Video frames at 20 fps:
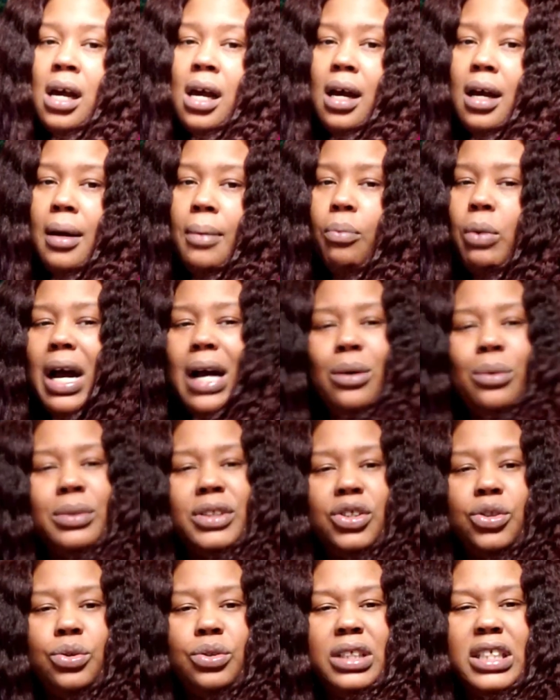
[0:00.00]
well, I
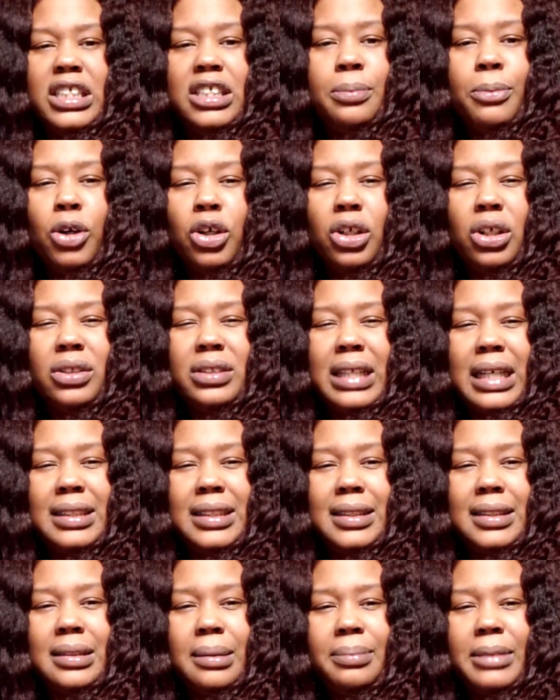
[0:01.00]
always use stitch markers. I
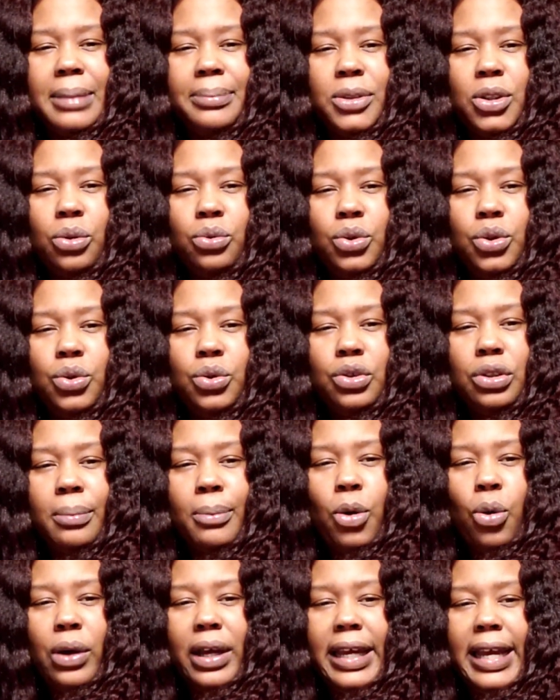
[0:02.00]
sometimes don't use them
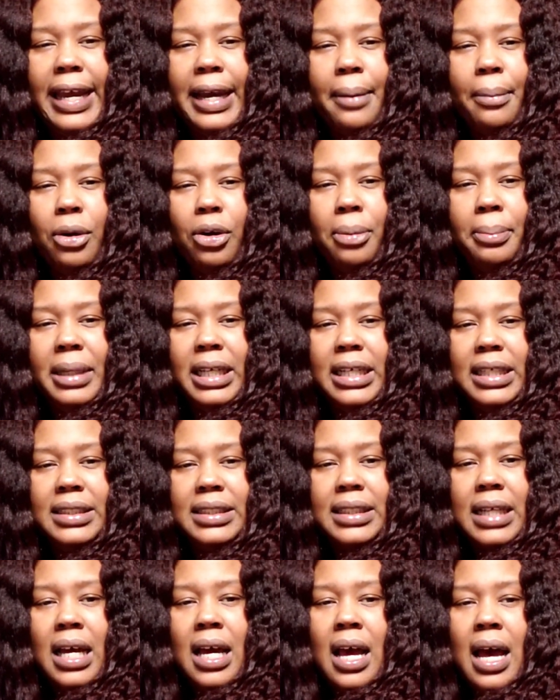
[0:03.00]
on camera
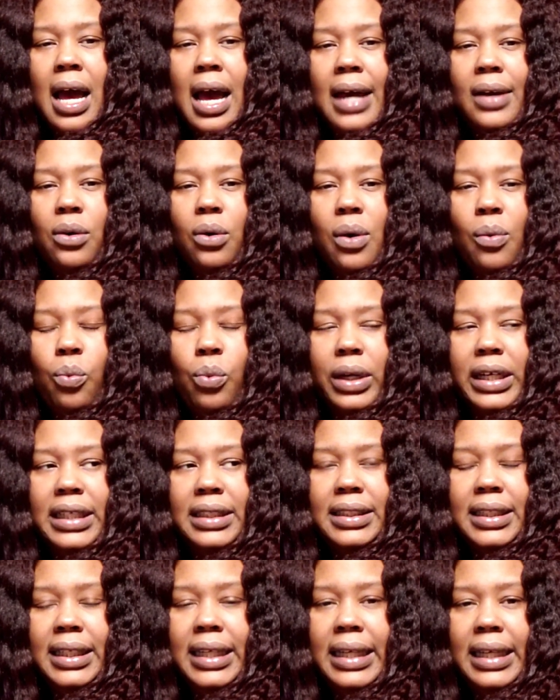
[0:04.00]
because I don't want
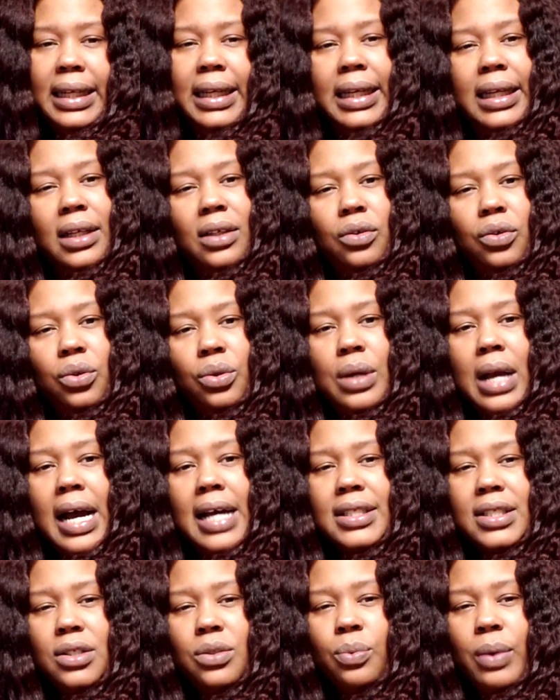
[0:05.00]
it to get in you
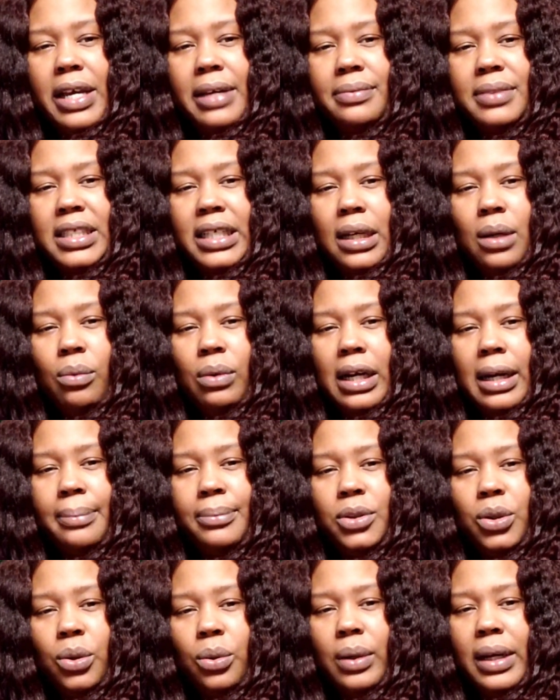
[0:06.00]
guys' way of seeing what I'm
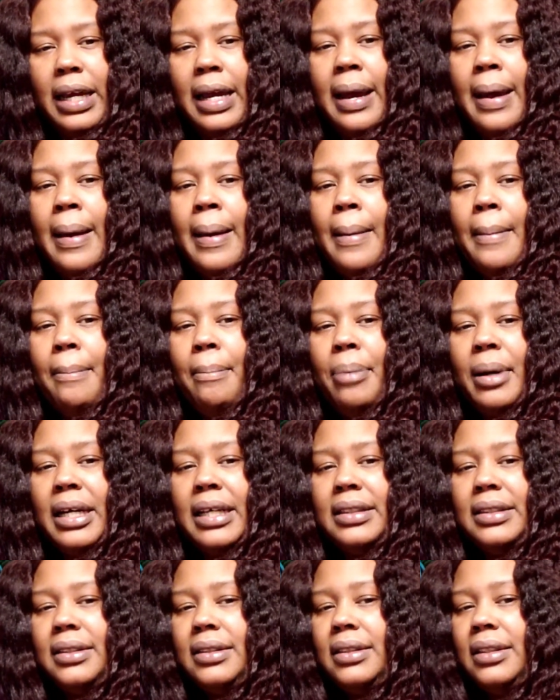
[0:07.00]
doing.
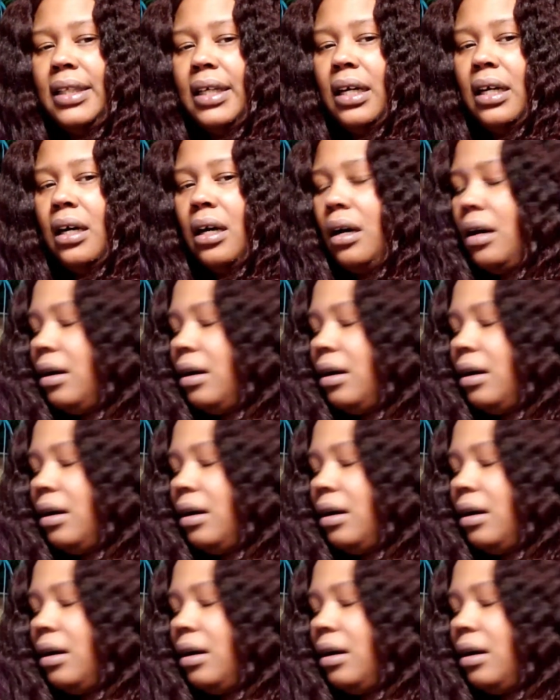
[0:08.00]
But the